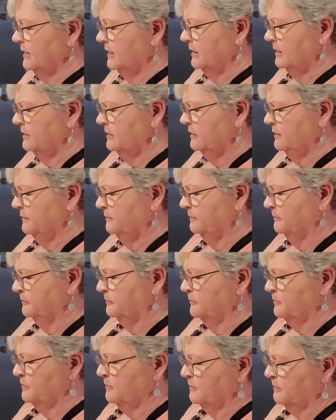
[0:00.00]
of
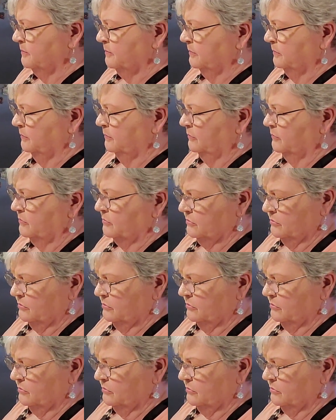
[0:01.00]
Cool Whip